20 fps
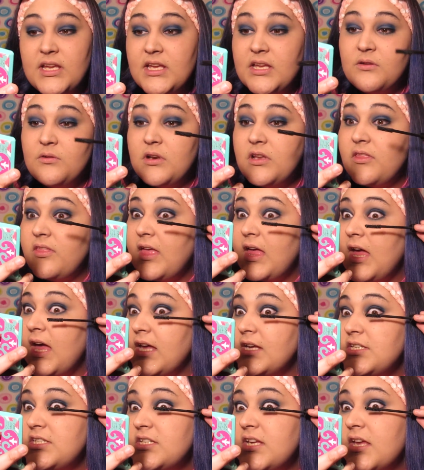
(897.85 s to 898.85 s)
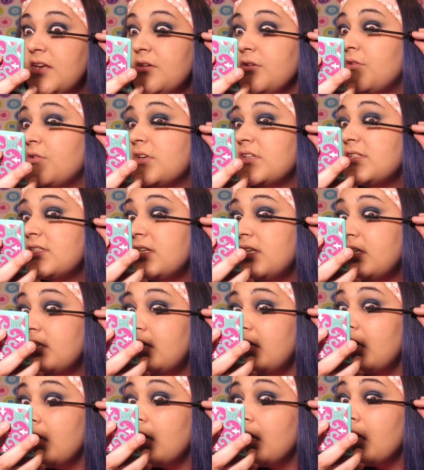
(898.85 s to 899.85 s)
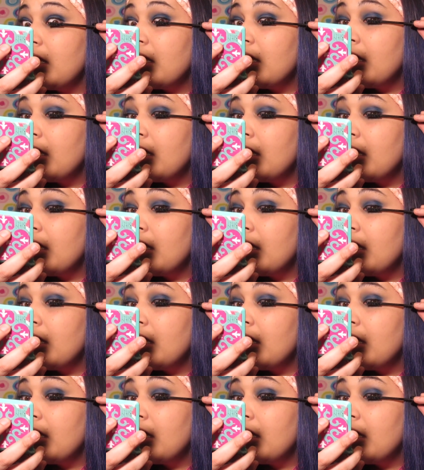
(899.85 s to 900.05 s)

get rid of that eyeshadow crusty look.